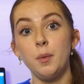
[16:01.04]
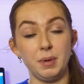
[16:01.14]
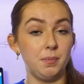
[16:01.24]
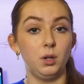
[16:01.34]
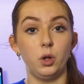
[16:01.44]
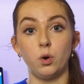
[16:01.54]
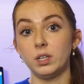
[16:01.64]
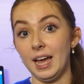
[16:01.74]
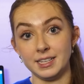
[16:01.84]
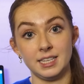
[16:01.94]
people are not
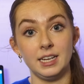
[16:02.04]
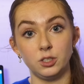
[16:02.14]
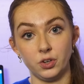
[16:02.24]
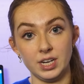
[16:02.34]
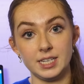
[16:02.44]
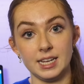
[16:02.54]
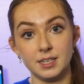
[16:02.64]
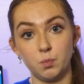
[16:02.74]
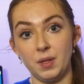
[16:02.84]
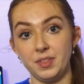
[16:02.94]
getting treated
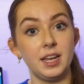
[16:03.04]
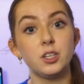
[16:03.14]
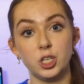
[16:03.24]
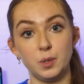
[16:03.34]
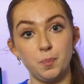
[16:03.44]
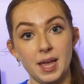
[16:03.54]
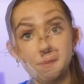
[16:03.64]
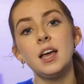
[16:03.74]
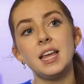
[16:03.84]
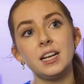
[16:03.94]
when they should be.
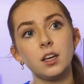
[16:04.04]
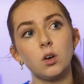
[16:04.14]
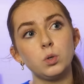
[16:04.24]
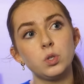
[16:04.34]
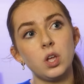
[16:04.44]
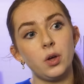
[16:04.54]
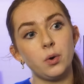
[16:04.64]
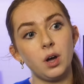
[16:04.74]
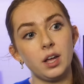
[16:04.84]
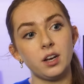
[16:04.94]
I think
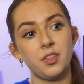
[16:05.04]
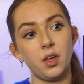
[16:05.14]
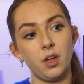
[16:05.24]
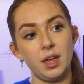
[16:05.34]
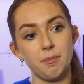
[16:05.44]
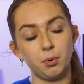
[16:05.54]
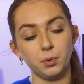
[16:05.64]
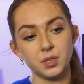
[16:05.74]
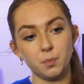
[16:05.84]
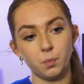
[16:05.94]
also another
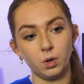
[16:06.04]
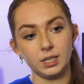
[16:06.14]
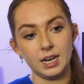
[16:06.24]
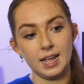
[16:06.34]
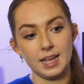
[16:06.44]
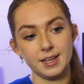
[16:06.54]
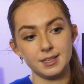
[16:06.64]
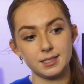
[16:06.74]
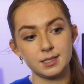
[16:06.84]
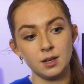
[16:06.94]
important one
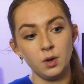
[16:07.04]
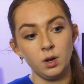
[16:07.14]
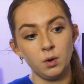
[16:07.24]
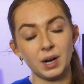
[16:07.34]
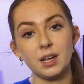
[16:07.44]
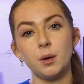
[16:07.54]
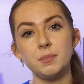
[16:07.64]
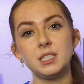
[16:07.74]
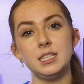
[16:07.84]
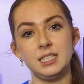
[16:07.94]
is when it comes
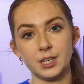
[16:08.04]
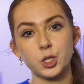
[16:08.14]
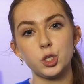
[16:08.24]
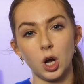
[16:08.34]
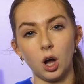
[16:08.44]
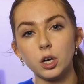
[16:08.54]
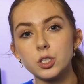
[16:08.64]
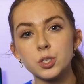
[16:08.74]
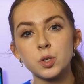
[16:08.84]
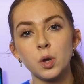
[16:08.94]
to
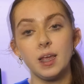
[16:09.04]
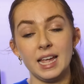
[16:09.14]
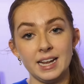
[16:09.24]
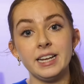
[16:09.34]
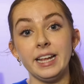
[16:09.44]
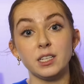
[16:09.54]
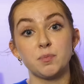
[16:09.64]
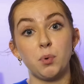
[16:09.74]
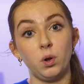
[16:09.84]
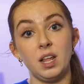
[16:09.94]
discharge. In these
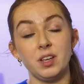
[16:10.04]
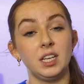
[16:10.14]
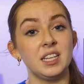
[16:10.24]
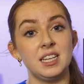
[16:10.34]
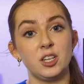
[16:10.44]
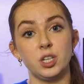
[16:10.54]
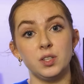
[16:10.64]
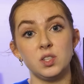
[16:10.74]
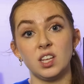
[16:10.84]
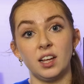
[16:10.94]
poor living
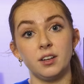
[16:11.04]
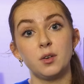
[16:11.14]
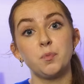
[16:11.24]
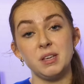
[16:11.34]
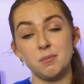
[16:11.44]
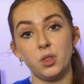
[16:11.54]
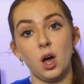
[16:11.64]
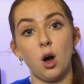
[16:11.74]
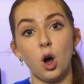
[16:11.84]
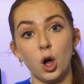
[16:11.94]
conditions and people that
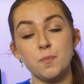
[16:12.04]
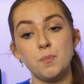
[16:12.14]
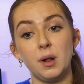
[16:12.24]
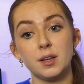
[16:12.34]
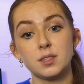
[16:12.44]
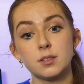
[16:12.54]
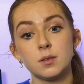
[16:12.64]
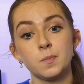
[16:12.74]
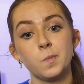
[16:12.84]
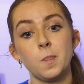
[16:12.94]
are homeless,
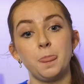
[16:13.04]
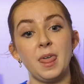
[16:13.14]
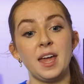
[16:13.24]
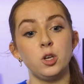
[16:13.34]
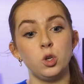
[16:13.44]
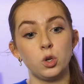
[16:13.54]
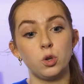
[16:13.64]
then